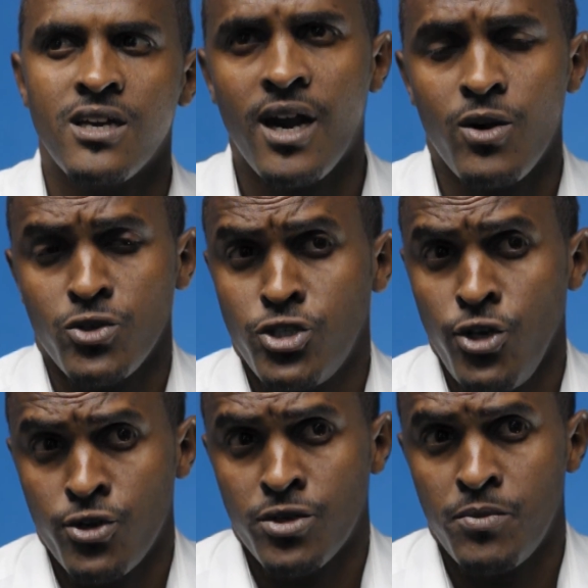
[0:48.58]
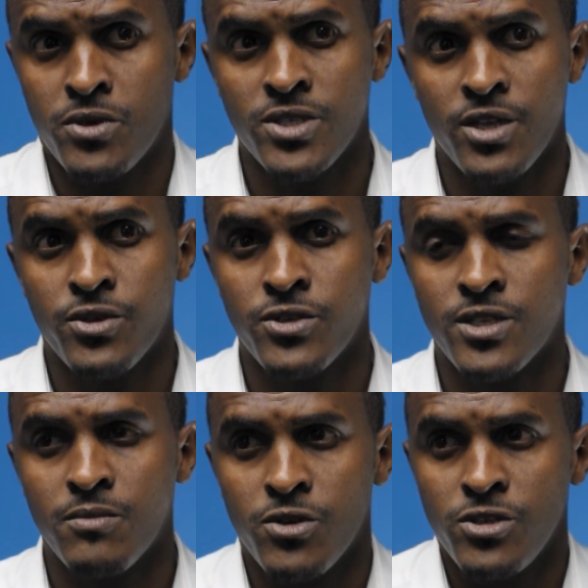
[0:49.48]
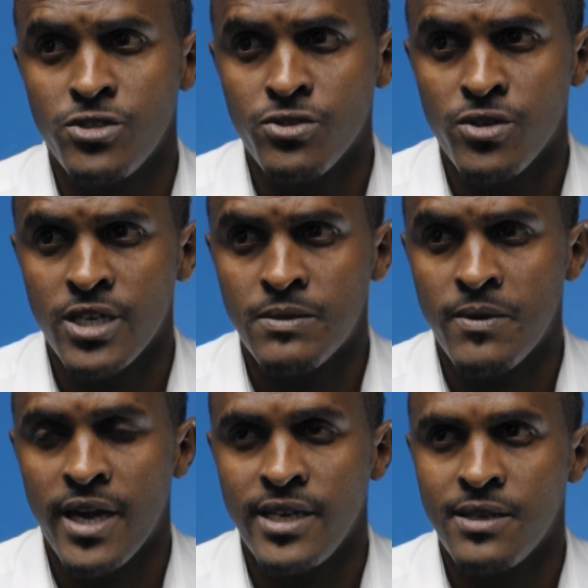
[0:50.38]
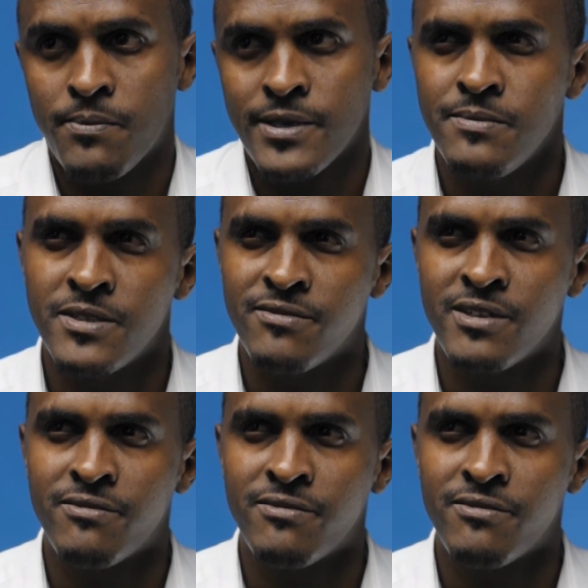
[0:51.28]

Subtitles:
I was shocked because I thought I'm going to get my ID replacement very